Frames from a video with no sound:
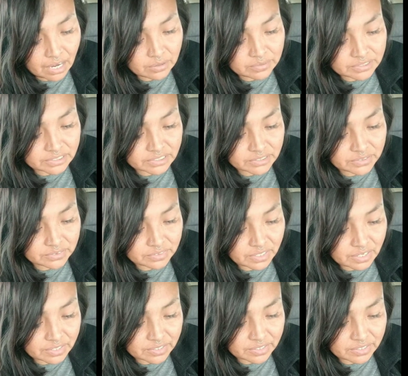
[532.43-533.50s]
I was no
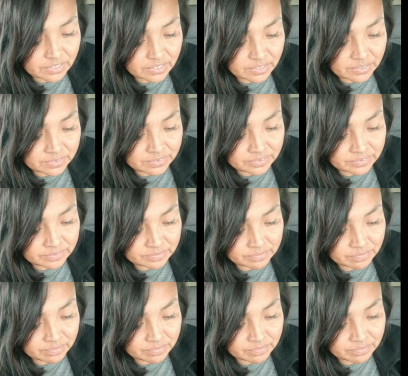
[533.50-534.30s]
longer alone.